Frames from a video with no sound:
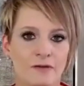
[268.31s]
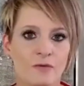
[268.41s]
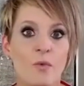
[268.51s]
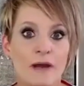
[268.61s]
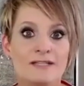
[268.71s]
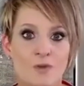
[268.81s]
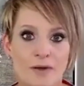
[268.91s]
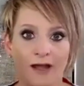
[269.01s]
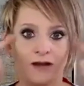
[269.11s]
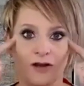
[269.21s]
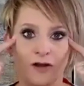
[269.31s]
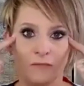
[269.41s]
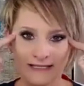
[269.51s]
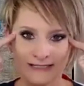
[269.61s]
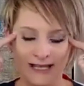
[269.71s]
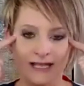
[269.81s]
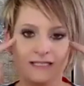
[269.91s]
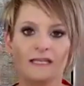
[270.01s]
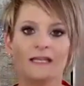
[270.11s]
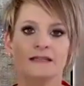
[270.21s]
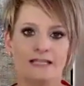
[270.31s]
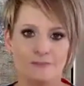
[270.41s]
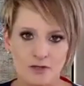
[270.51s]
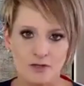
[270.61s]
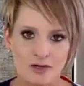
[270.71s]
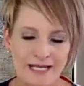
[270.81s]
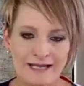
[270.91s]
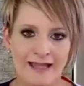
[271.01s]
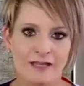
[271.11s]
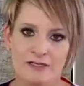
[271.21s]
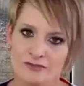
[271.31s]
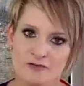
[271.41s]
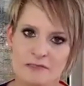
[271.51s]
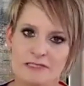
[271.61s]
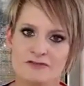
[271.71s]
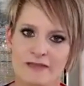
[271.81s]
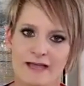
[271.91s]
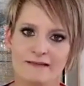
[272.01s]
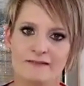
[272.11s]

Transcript: what is going on in our mindset that's been creating that and contributing to that.